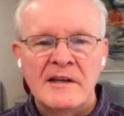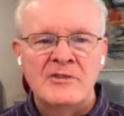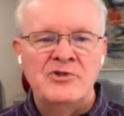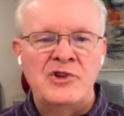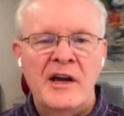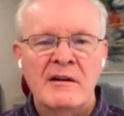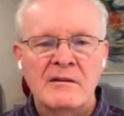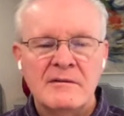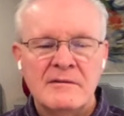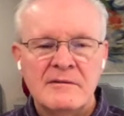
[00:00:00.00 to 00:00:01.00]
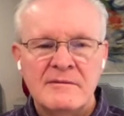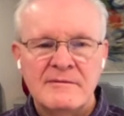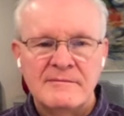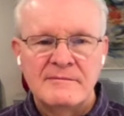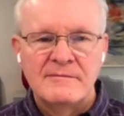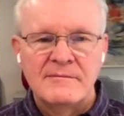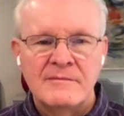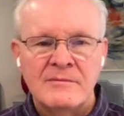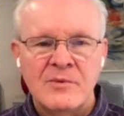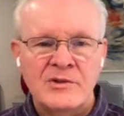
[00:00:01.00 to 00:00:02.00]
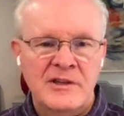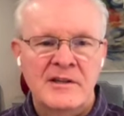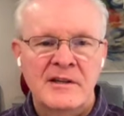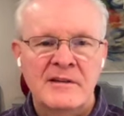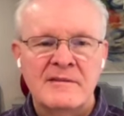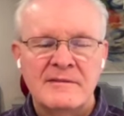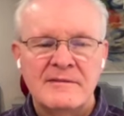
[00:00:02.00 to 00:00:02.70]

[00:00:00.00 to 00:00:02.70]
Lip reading: in jail, which he did.